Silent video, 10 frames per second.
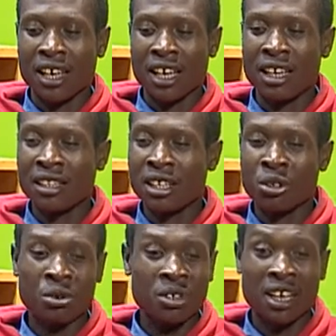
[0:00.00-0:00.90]
Anything you
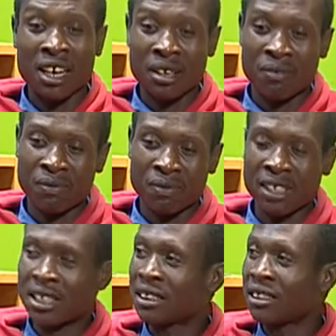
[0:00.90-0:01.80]
do in life, it
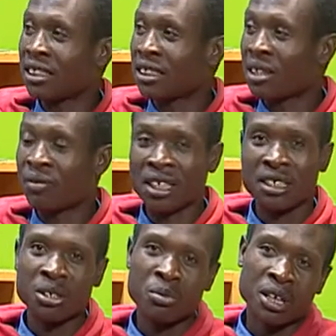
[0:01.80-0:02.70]
has
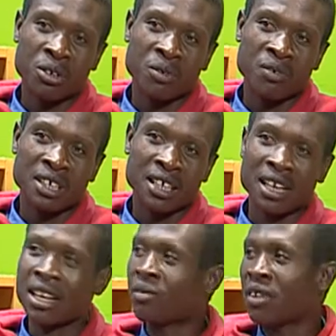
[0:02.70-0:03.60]
disadvantage part of it and
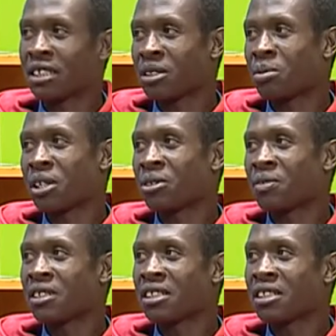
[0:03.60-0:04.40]
advantage part of it.